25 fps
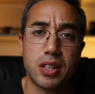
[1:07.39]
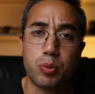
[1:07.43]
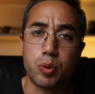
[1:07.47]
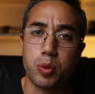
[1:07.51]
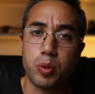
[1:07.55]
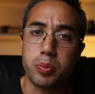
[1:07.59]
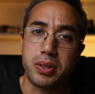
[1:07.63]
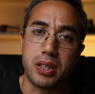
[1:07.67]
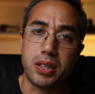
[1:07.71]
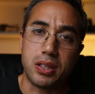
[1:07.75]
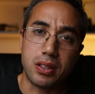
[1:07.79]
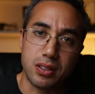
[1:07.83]

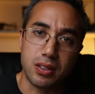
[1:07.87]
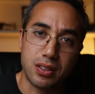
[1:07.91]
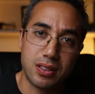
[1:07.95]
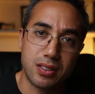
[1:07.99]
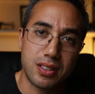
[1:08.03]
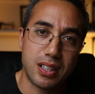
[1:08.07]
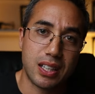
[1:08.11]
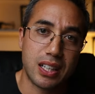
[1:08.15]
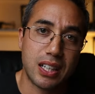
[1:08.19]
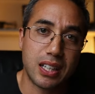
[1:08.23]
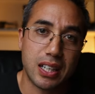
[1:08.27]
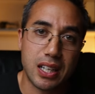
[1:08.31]
we'll be
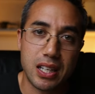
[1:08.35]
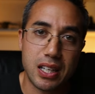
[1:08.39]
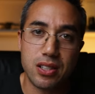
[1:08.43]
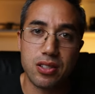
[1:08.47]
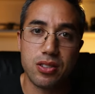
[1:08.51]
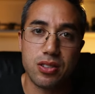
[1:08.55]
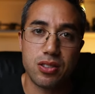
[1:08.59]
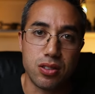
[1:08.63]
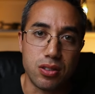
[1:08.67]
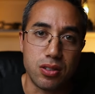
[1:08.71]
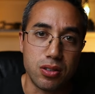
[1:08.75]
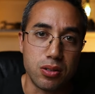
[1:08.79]
digging
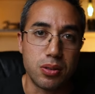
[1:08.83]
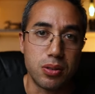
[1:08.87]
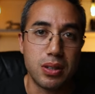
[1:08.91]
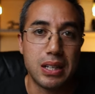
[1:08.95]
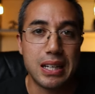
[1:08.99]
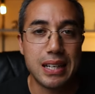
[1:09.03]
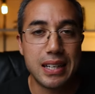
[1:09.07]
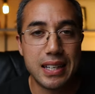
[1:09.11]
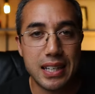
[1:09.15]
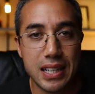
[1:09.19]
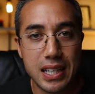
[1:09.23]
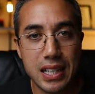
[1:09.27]
into
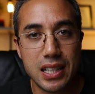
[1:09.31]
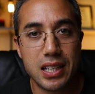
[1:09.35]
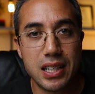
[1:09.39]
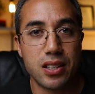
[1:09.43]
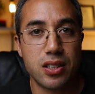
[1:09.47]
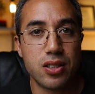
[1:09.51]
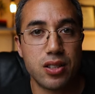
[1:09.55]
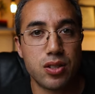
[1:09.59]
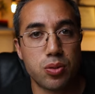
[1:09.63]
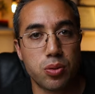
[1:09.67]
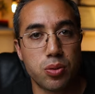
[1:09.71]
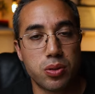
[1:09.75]
eating
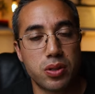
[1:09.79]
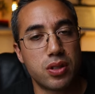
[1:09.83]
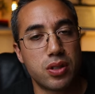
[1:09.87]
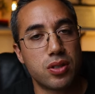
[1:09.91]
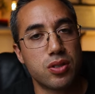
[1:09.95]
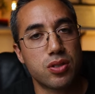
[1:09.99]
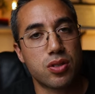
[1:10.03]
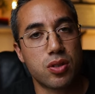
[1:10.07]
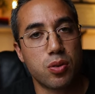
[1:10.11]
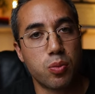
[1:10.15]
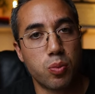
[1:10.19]
disorders,